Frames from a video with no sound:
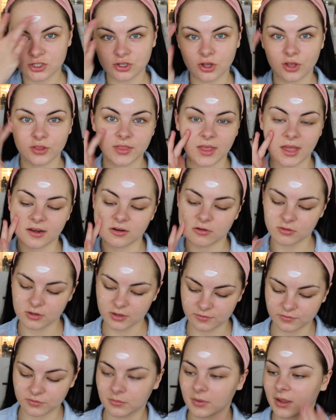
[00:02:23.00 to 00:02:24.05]
to dot that all
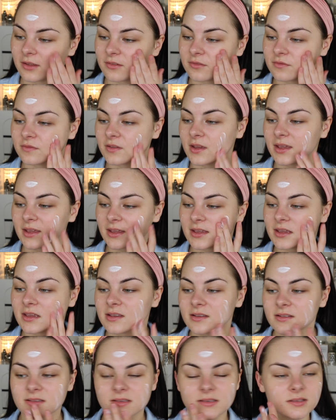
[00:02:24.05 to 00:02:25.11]
over my
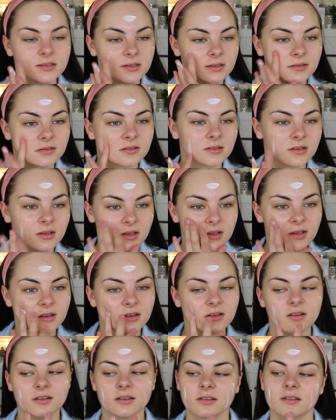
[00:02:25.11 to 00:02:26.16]
face.
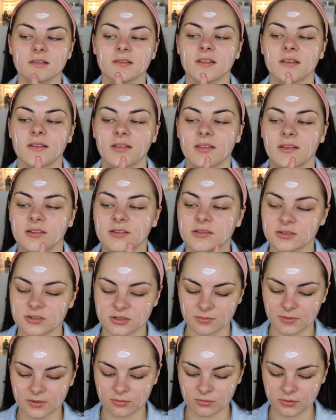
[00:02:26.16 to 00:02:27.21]
Ugh, like literally
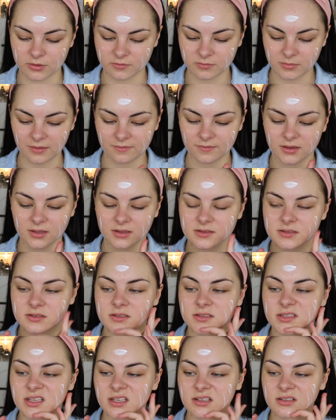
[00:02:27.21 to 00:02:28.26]
just went all over my fingers
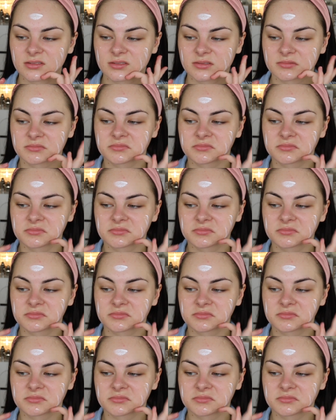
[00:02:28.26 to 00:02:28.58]
just then.